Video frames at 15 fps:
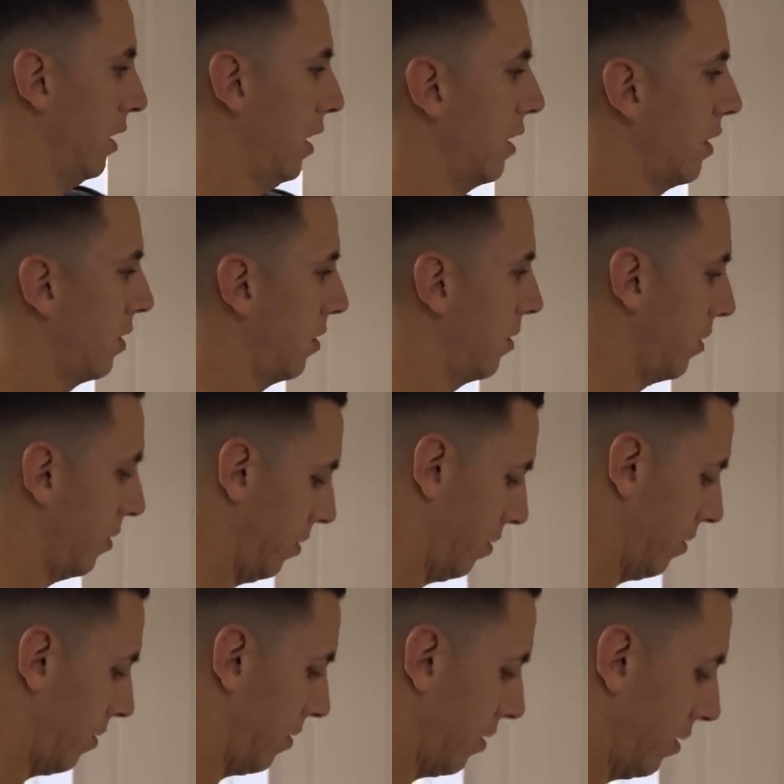
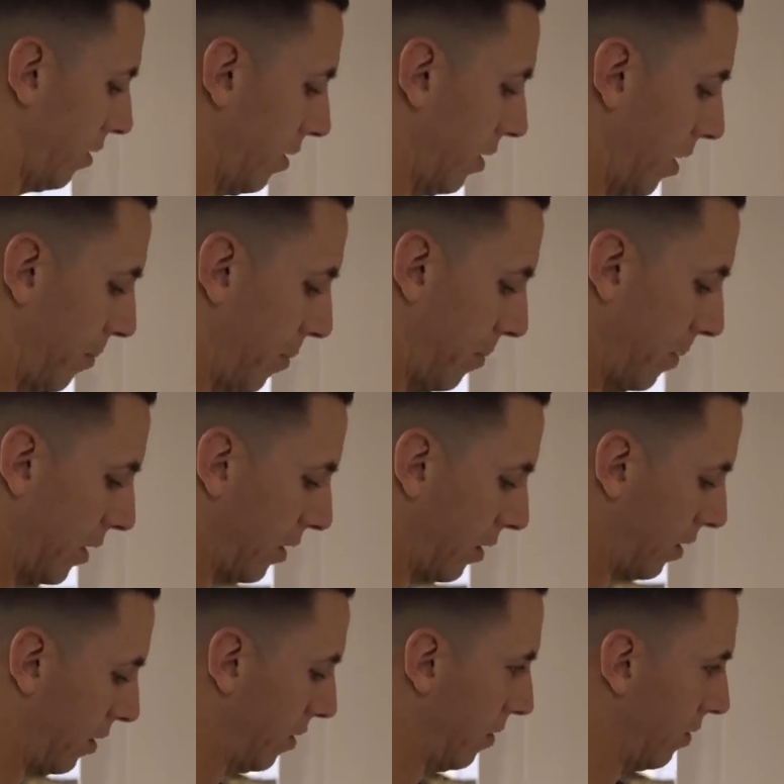into
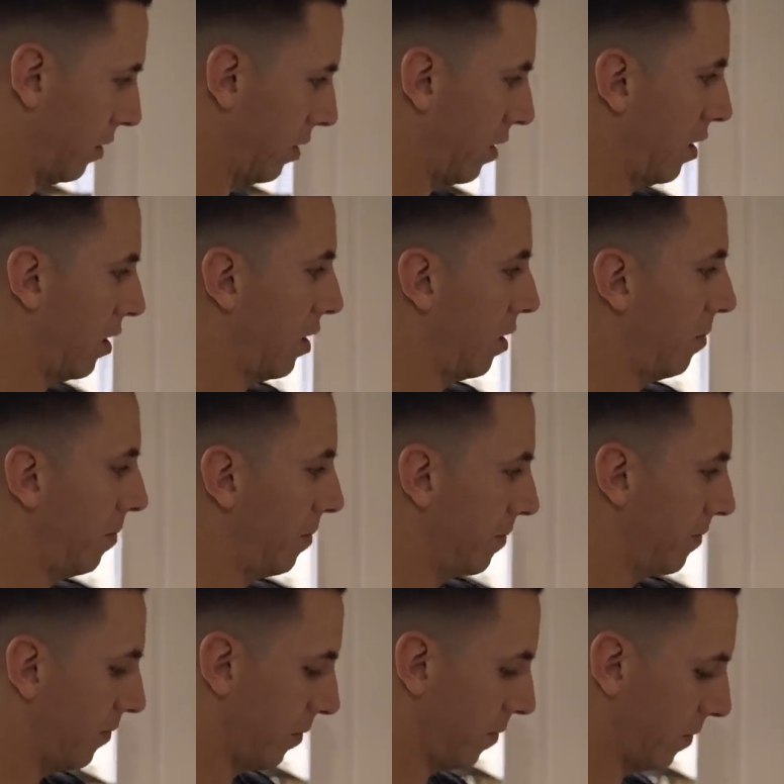supplements.
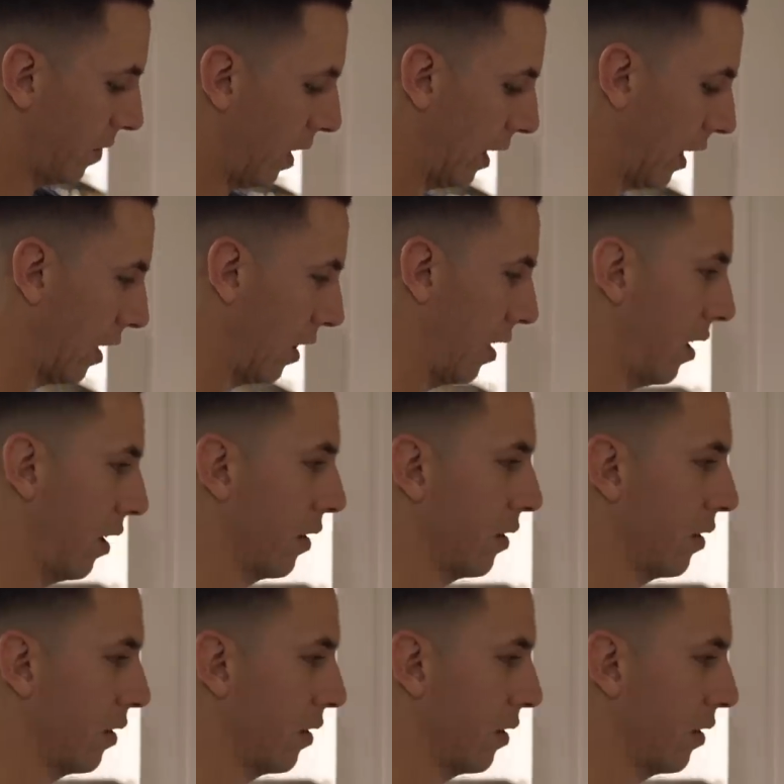I get a lot of